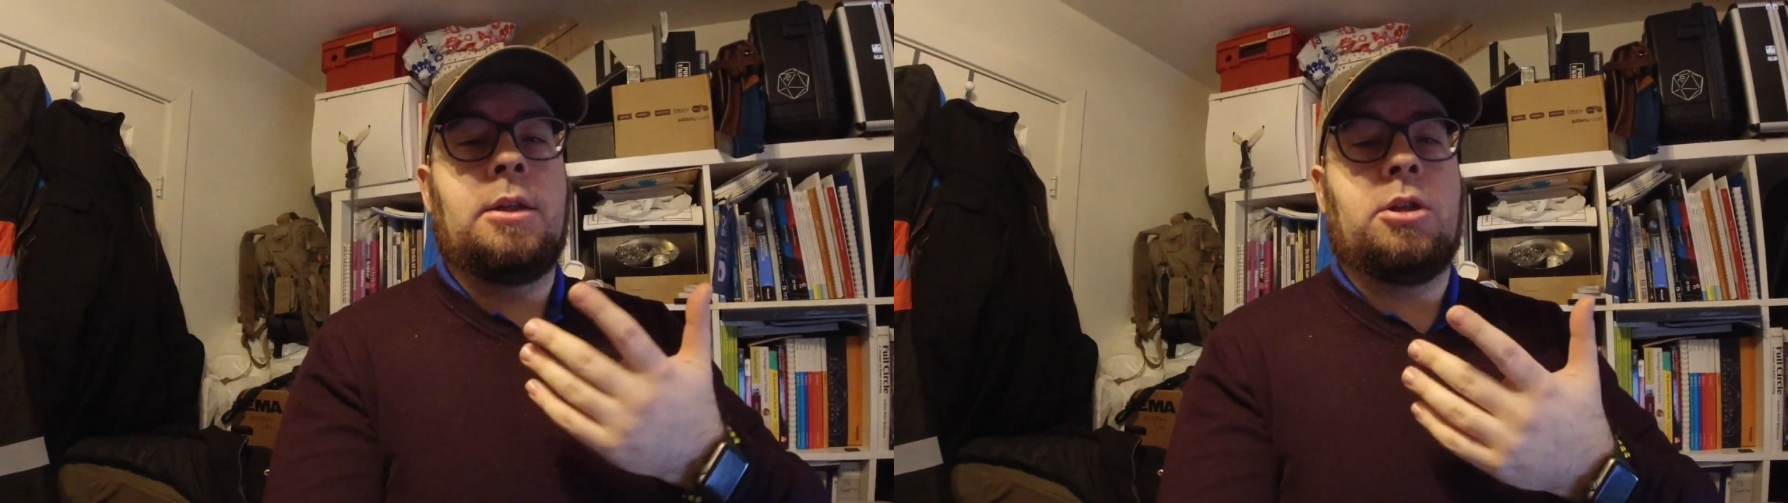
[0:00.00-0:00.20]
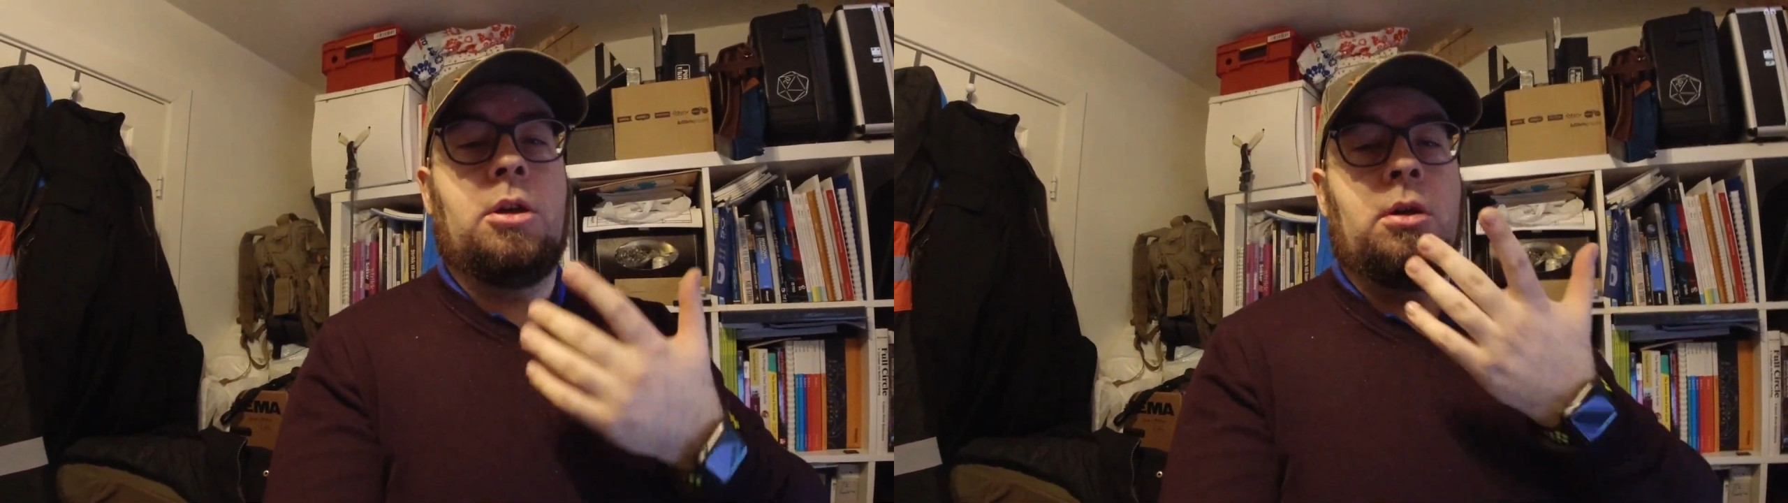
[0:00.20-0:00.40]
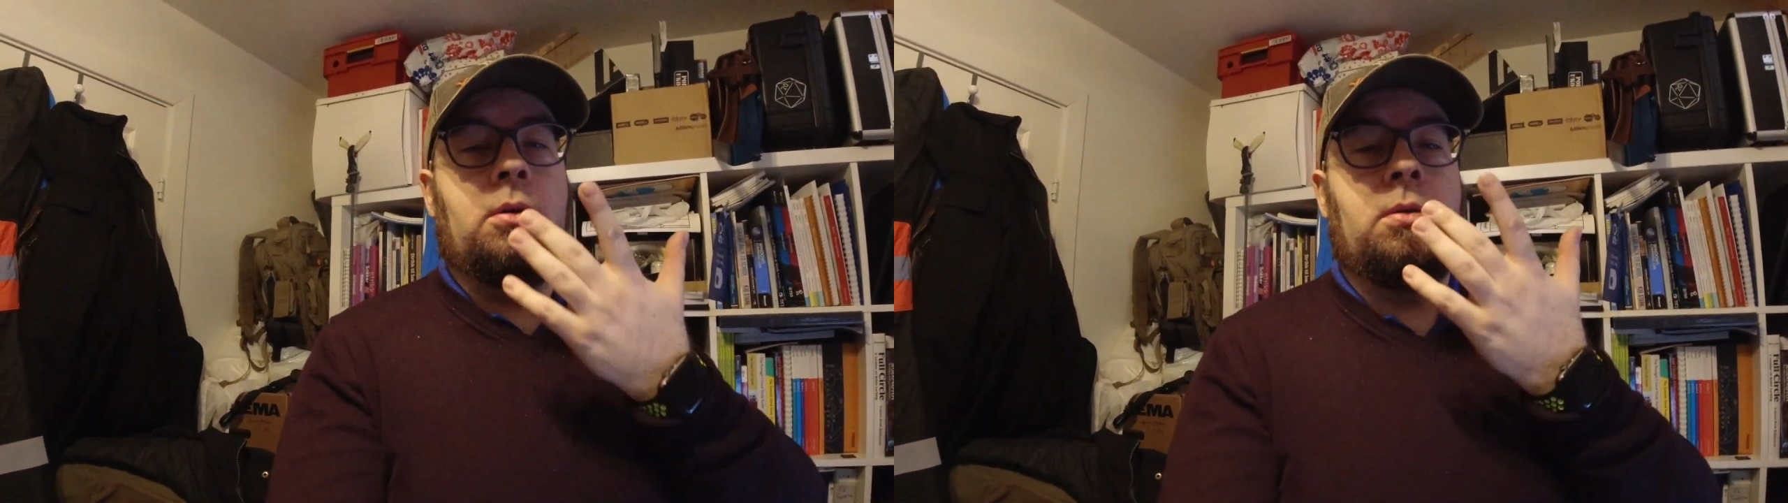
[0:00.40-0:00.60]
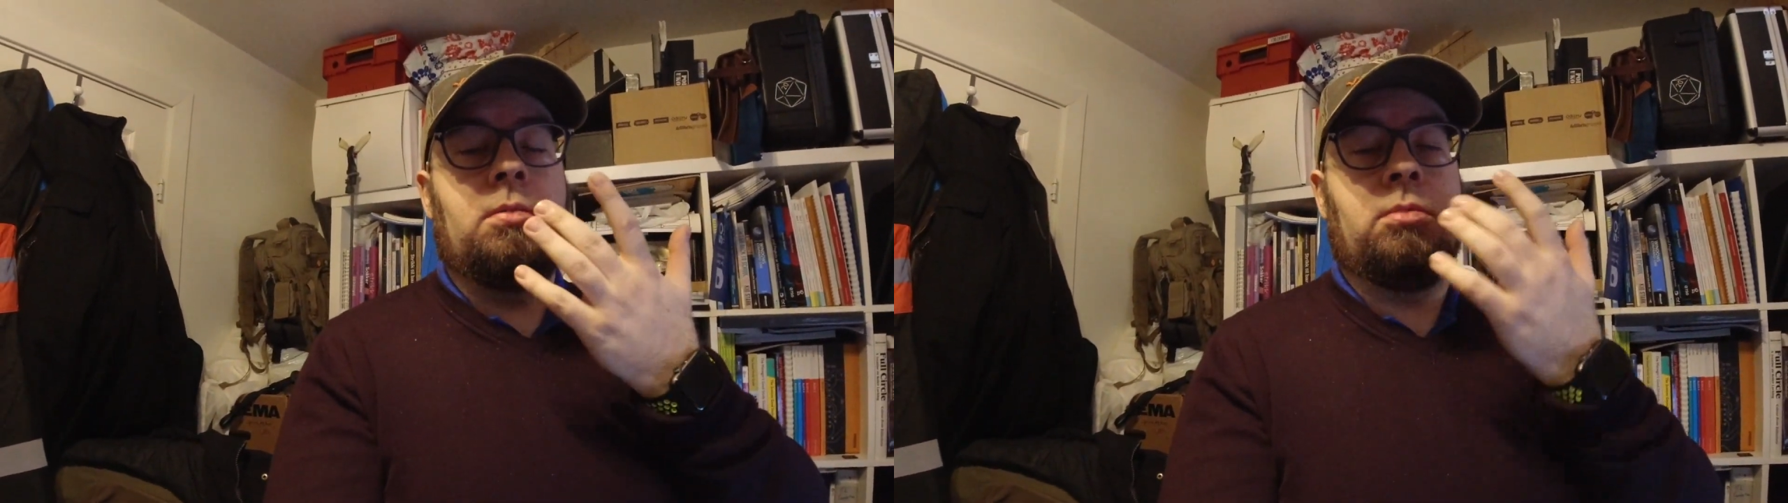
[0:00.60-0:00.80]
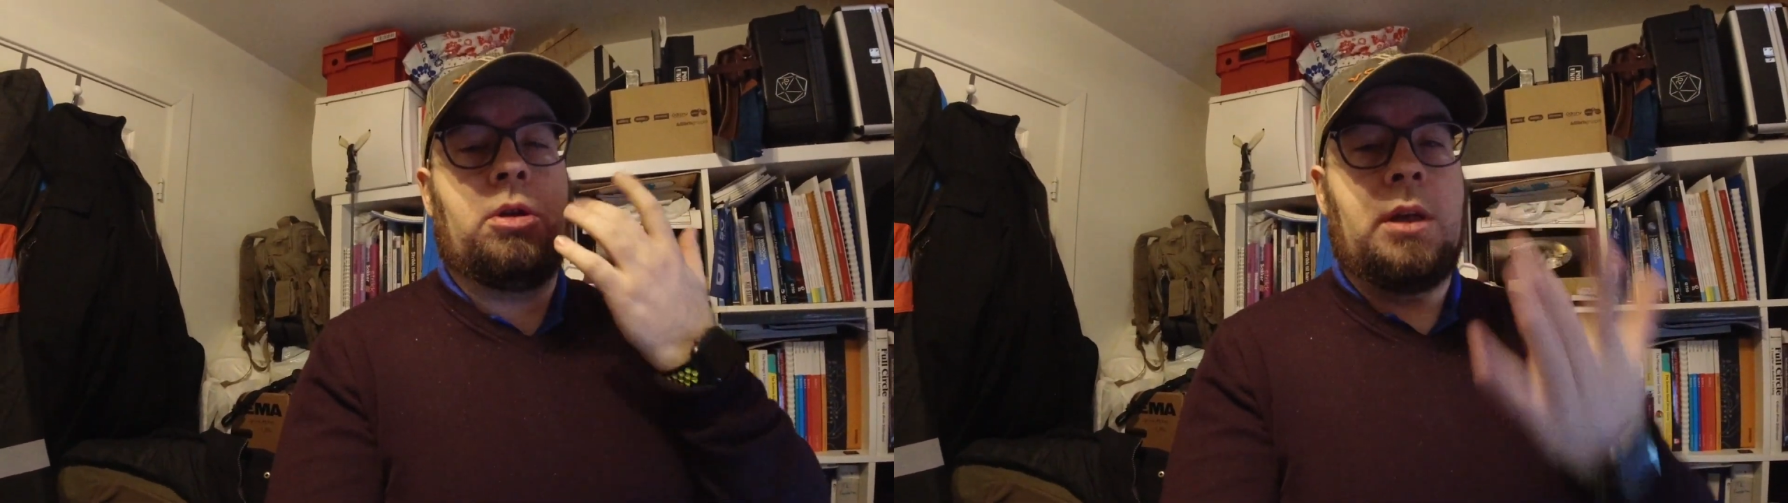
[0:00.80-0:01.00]
so
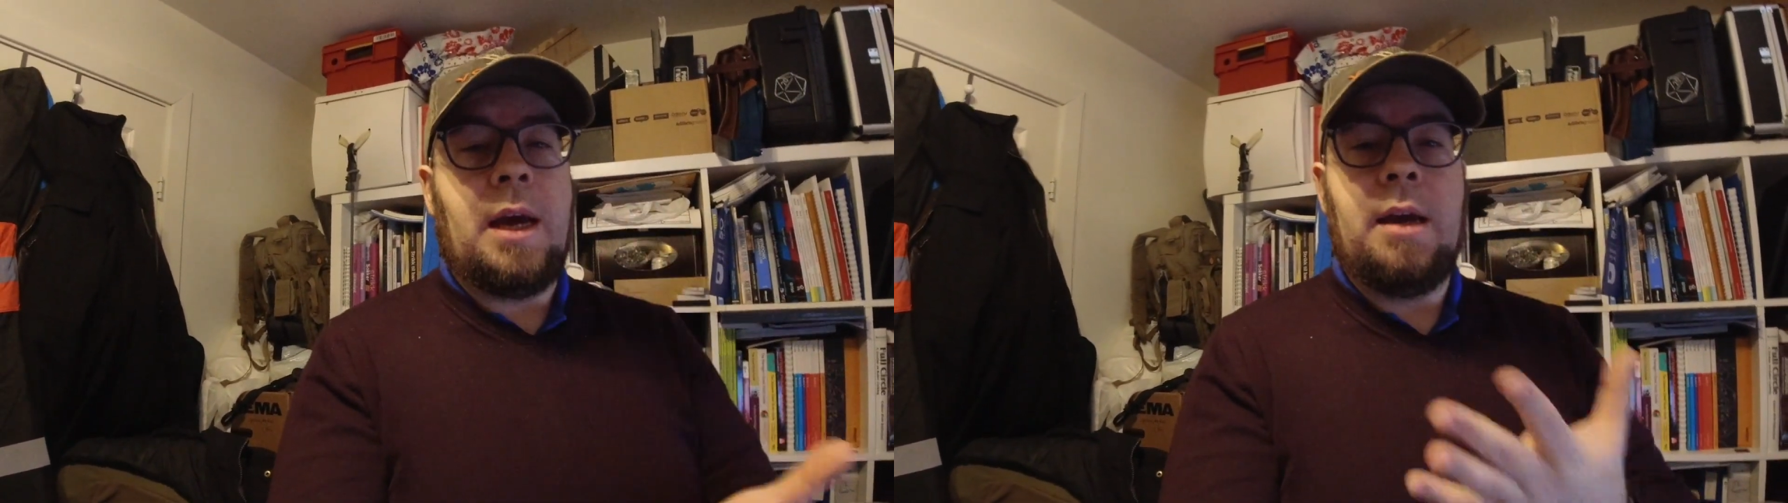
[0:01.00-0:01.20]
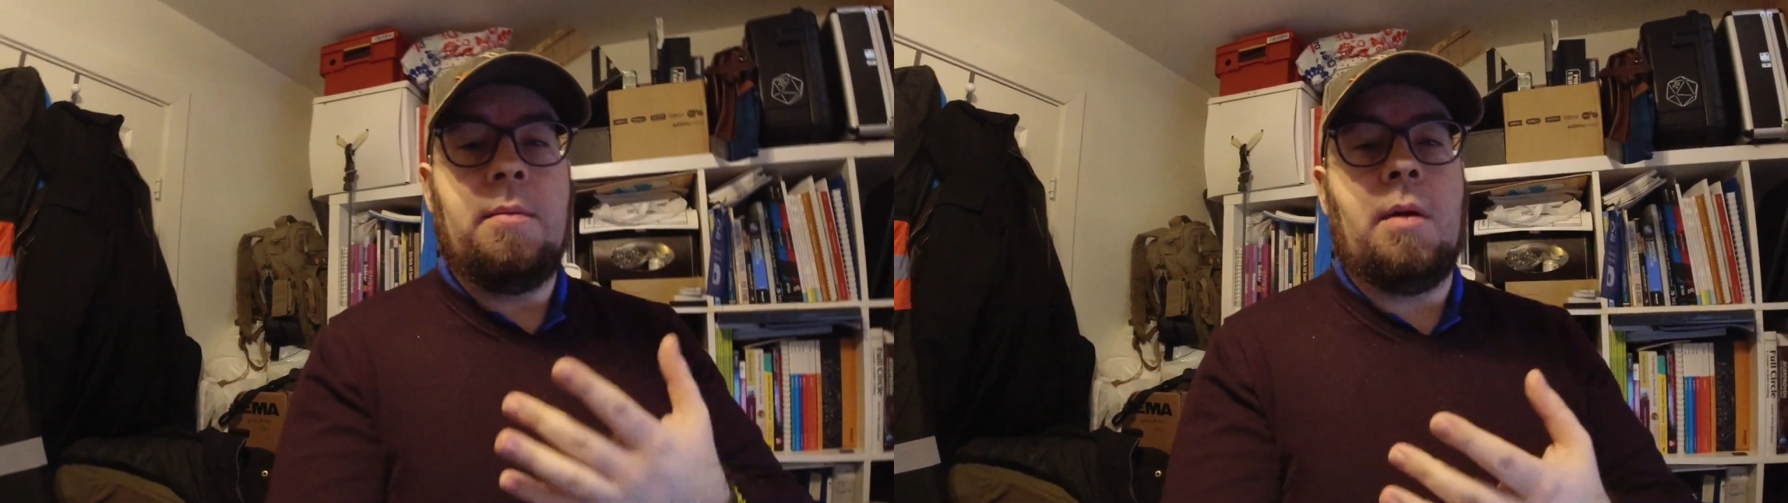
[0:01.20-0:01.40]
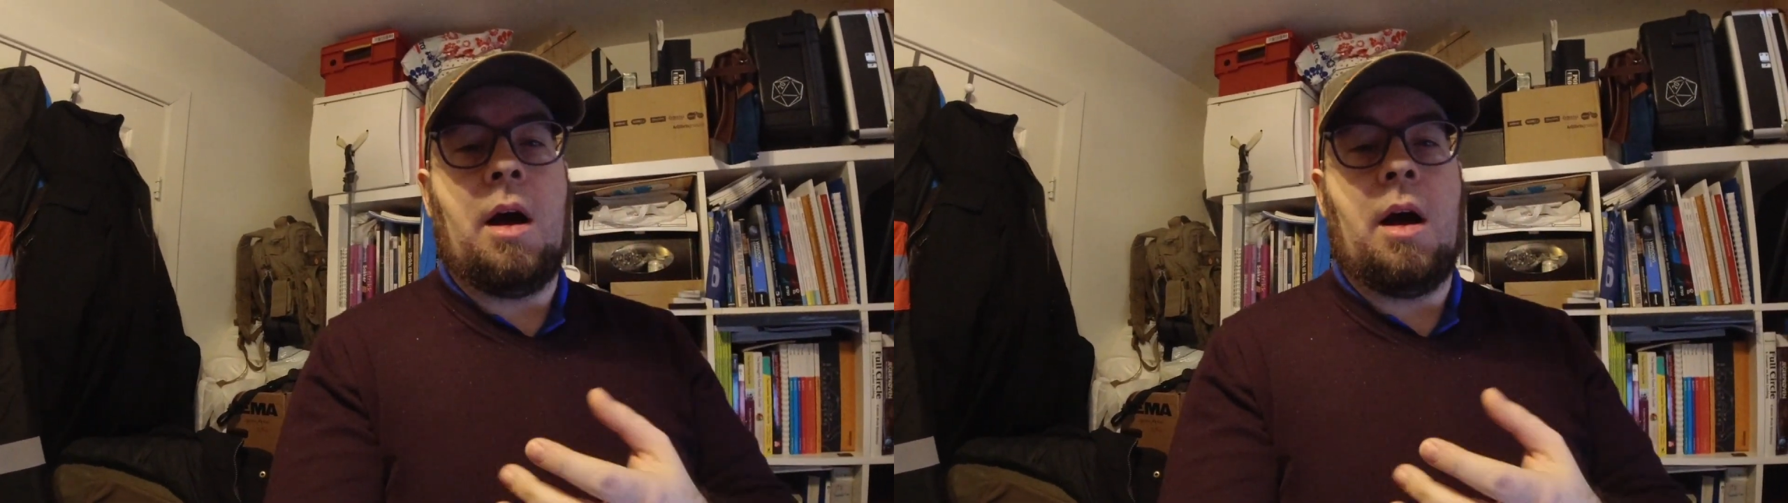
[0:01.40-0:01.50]
today